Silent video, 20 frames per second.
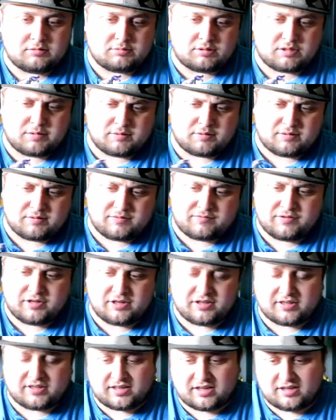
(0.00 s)
to the
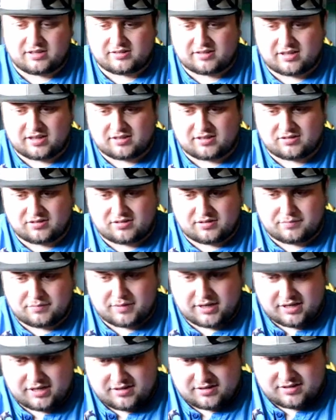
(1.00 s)
figures that does look
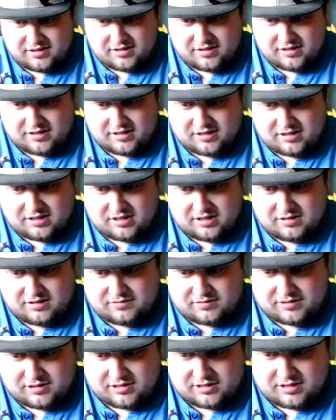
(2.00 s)
amazing. I love
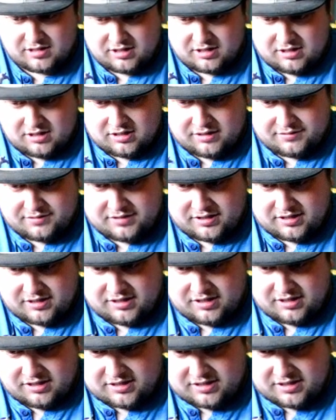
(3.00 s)
it with the
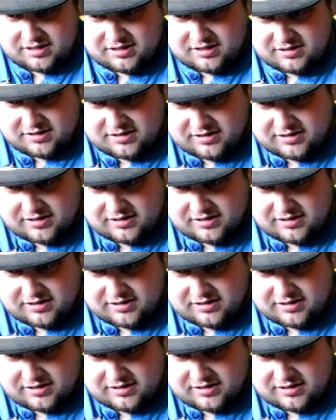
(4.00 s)
details,